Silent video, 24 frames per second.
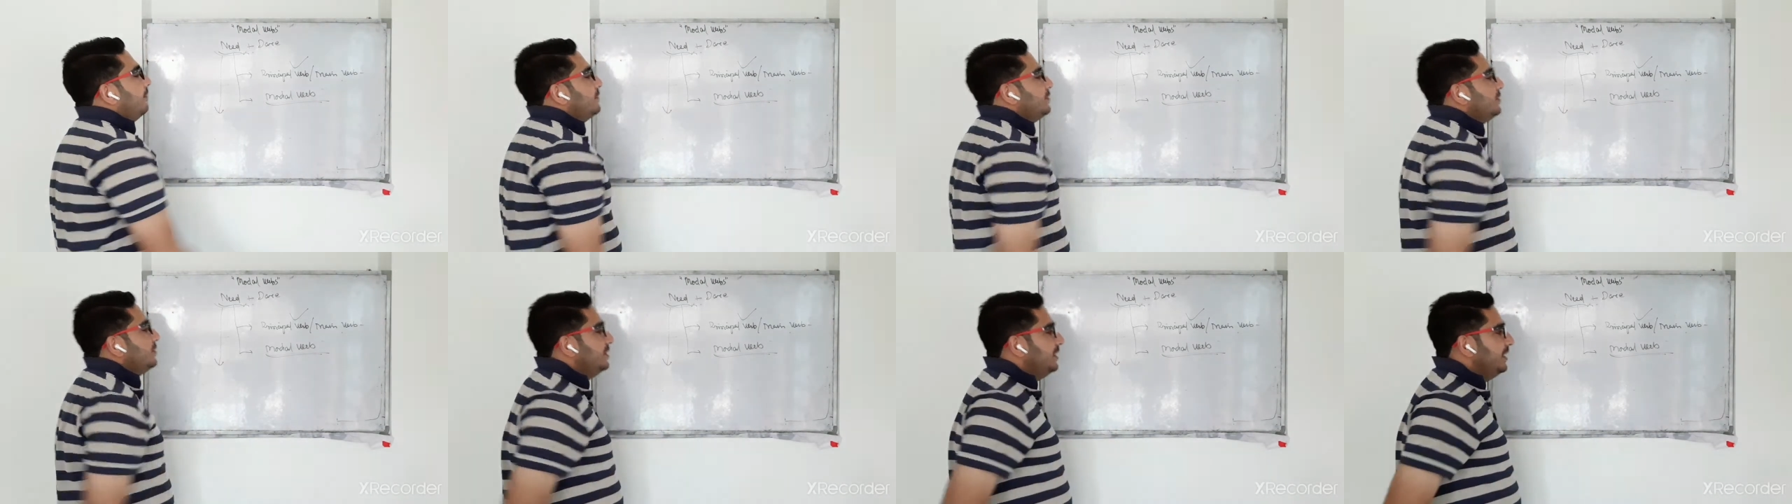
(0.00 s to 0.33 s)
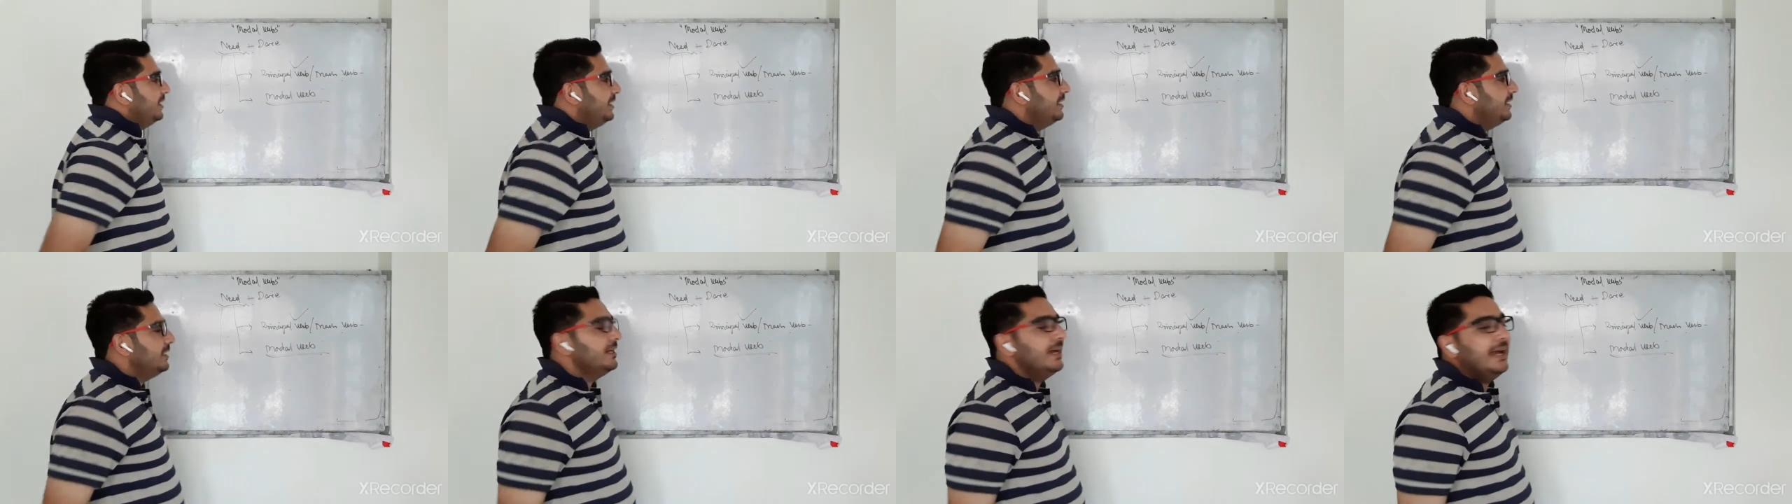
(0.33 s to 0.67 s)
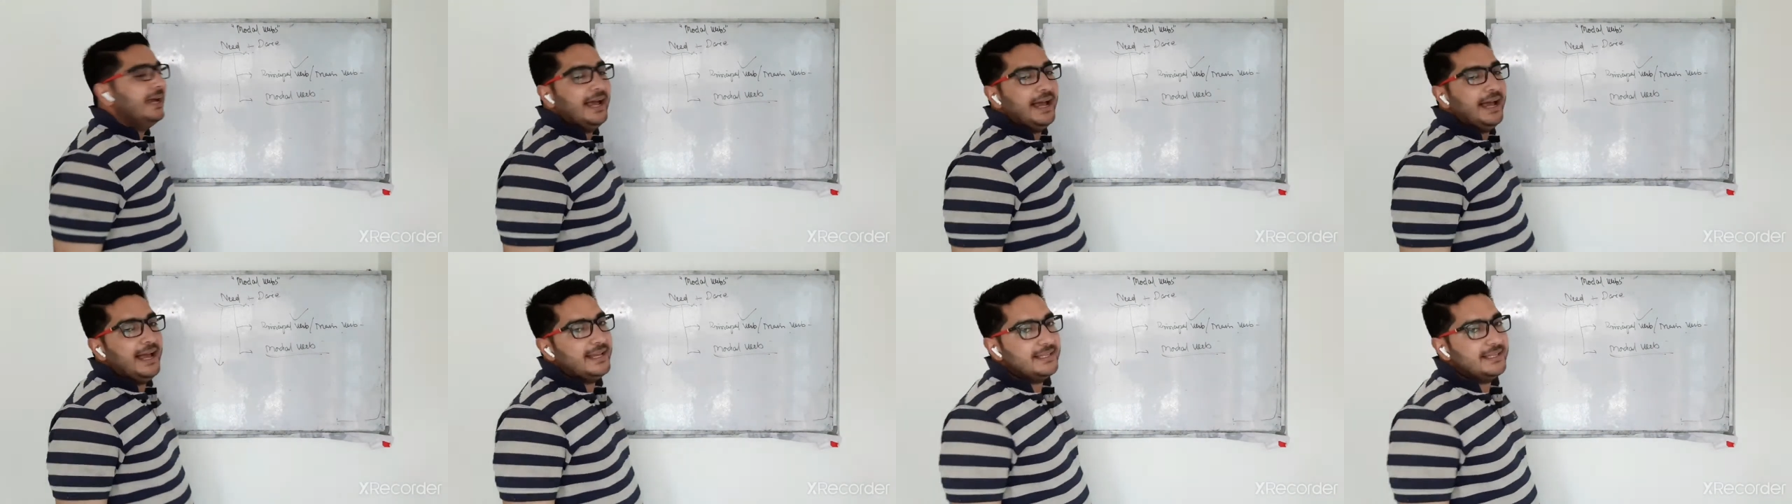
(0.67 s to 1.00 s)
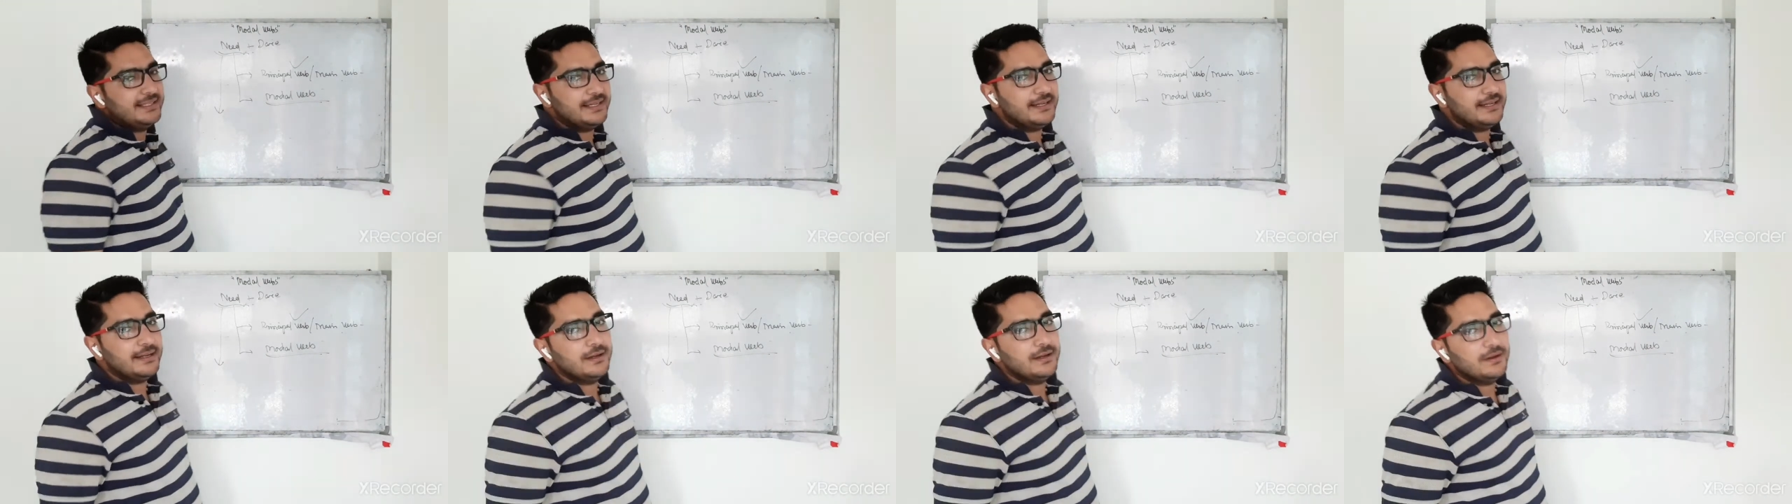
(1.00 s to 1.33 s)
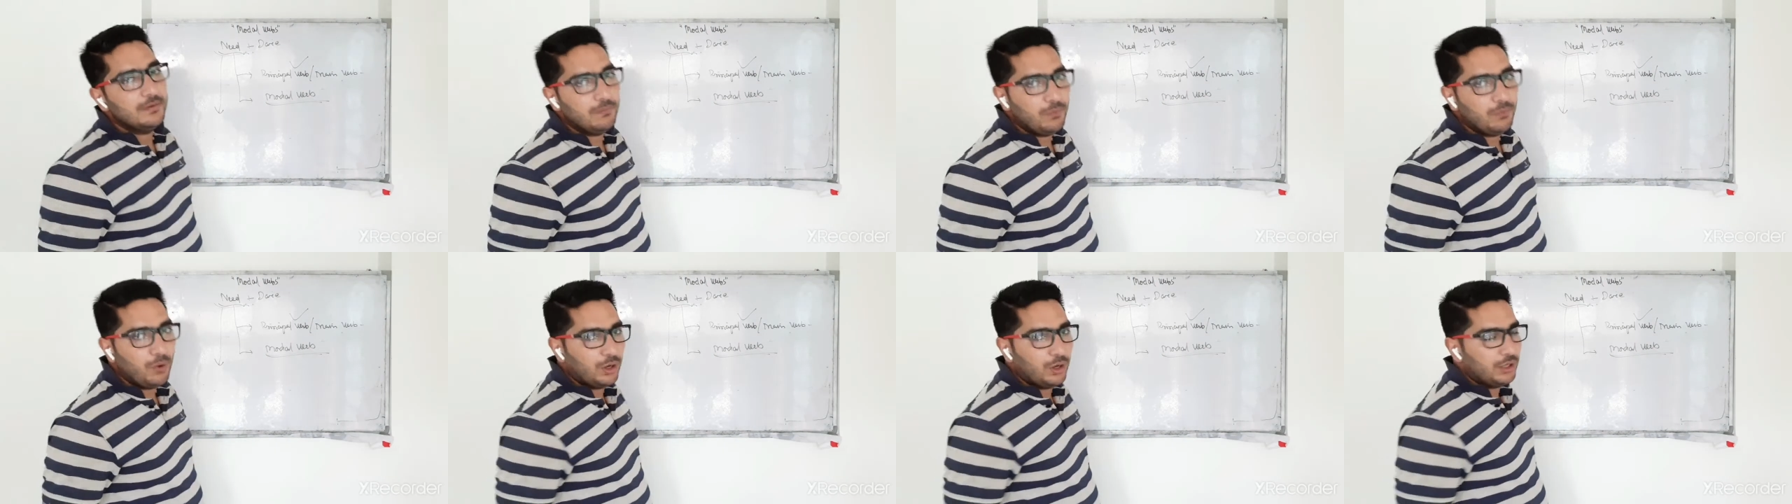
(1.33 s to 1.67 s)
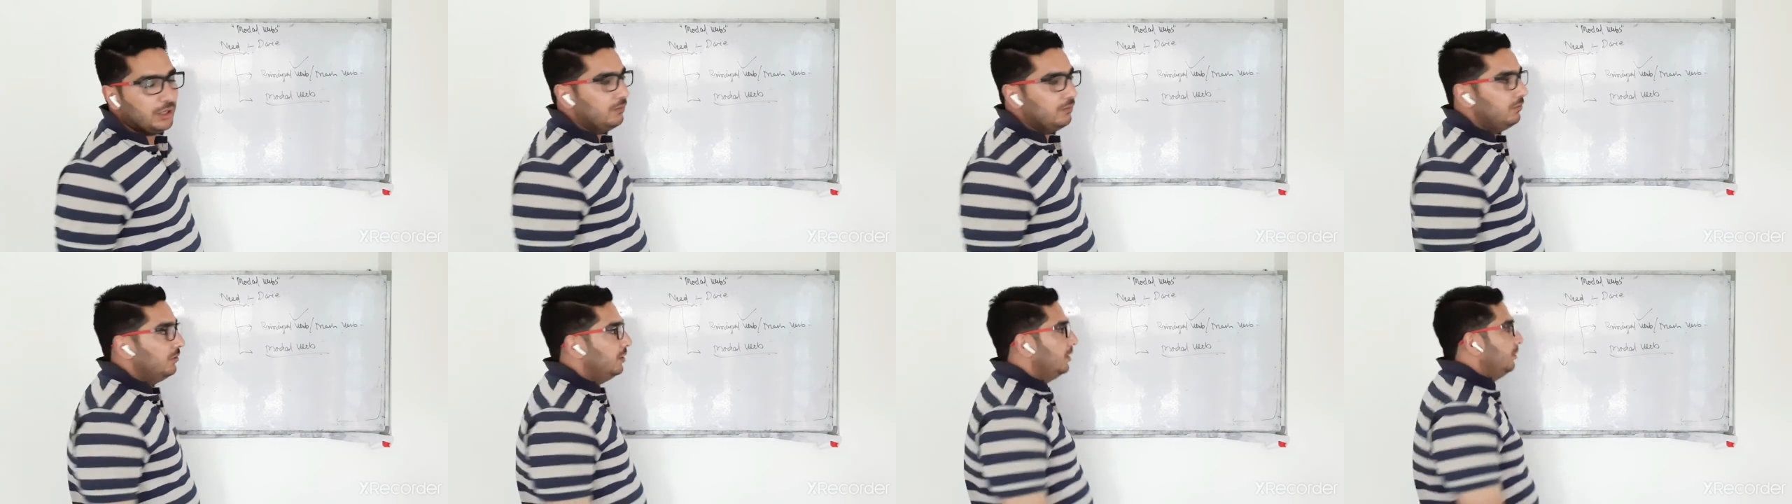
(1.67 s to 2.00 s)
to need as a modal
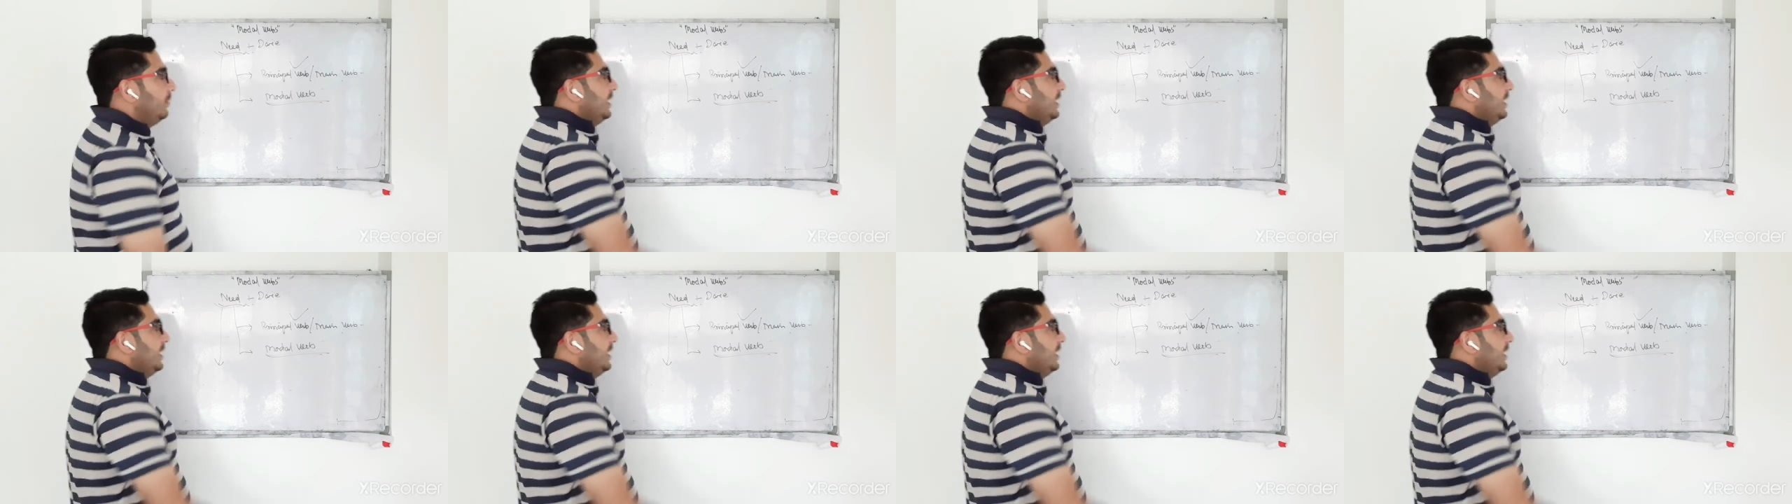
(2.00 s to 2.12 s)
verb.